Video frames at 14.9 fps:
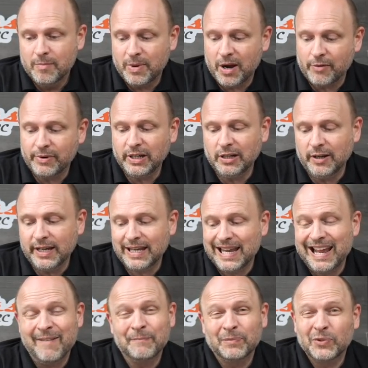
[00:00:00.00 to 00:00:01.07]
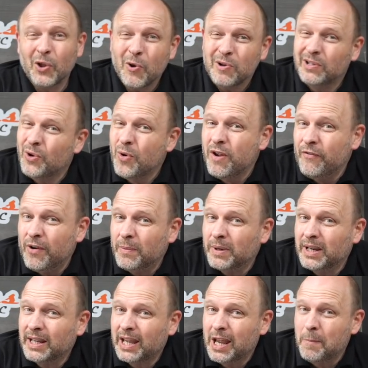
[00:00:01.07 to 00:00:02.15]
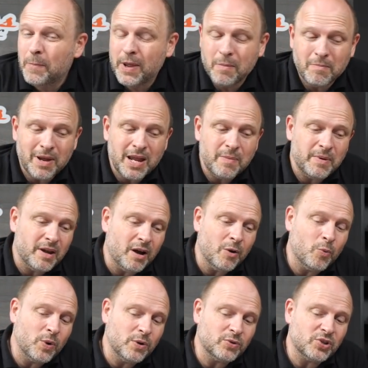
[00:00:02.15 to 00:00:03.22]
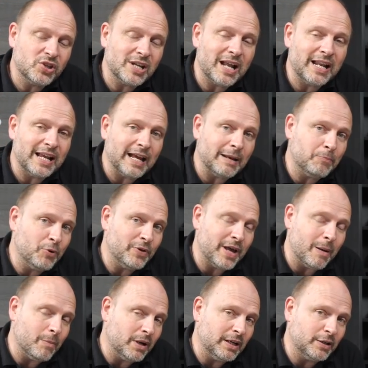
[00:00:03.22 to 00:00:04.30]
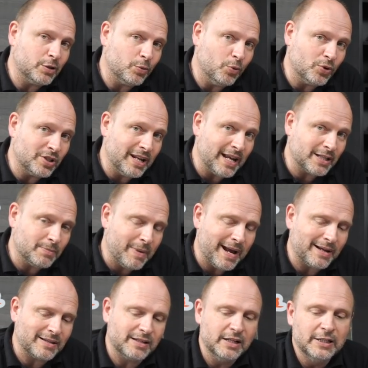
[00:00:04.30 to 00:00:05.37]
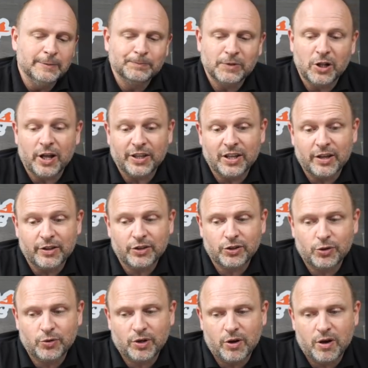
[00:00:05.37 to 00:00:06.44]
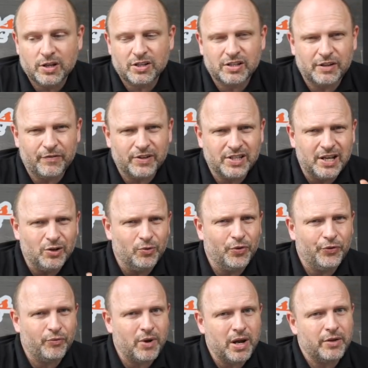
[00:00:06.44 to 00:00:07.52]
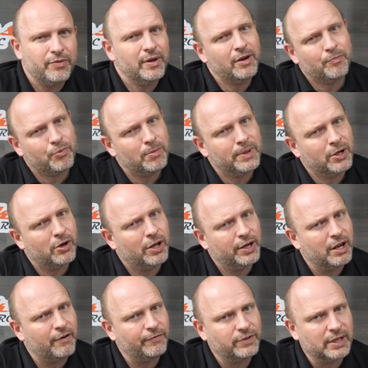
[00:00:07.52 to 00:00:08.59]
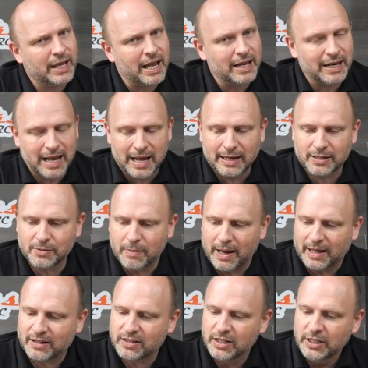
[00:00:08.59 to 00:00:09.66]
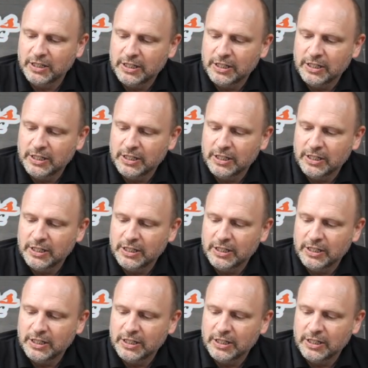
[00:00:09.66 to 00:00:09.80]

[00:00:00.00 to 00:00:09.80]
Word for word: but I really like it. Don't know if I'm going to keep it. Maybe I will sell it and put that money towards an X-Maxx like the other two cars, because if I sell all three I think I've probably got enough to get an X-Maxx.